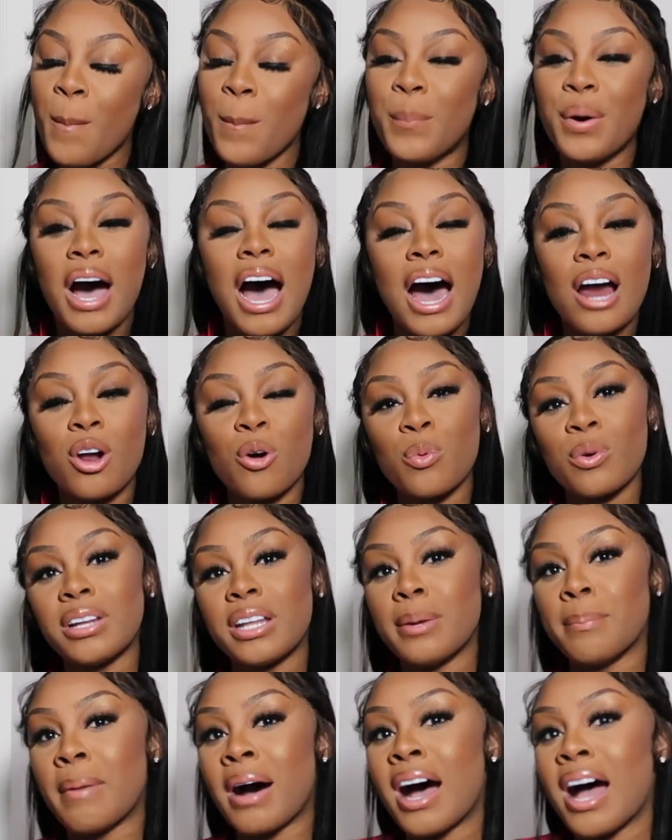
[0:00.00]
but I don't
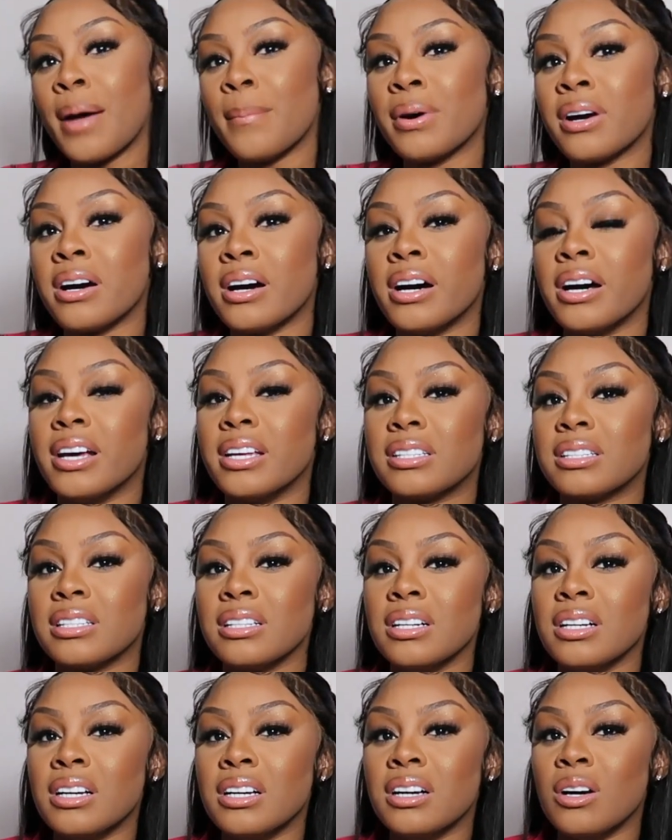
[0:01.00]
really mind because
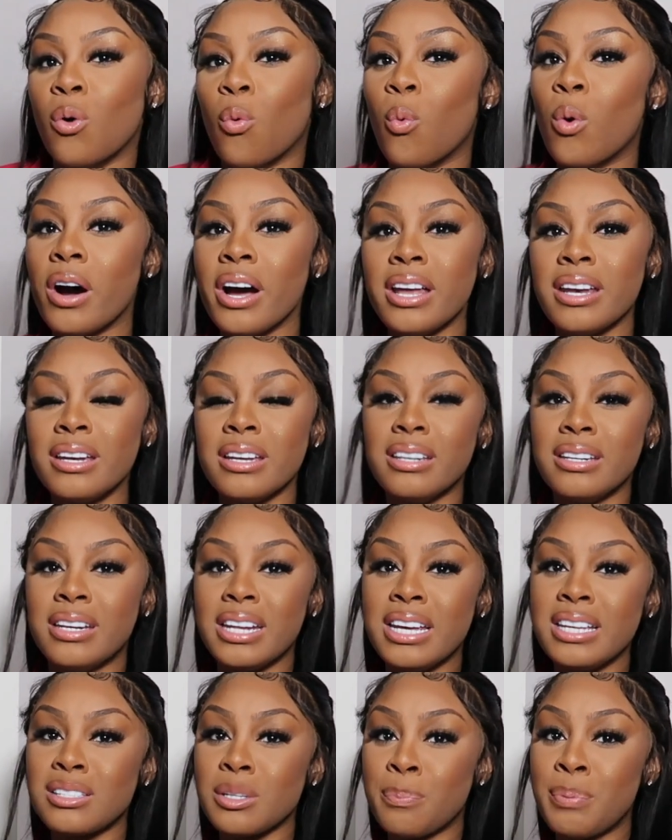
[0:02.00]
one,
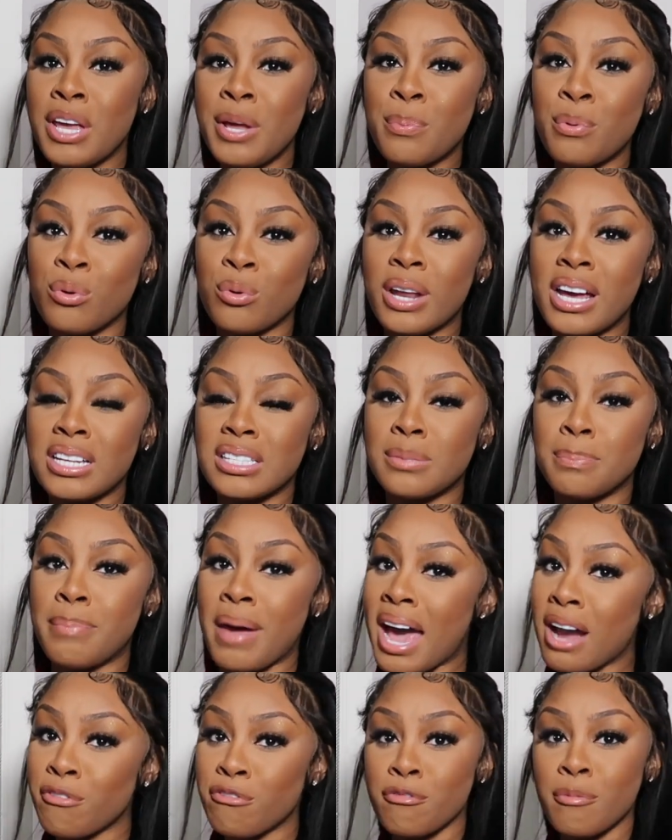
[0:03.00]
these are people that's
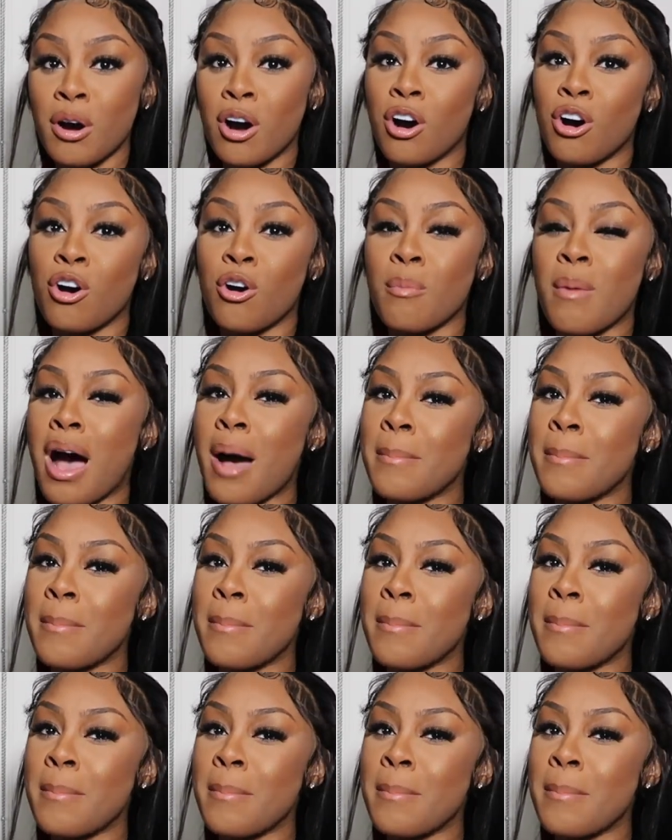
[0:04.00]
back from home.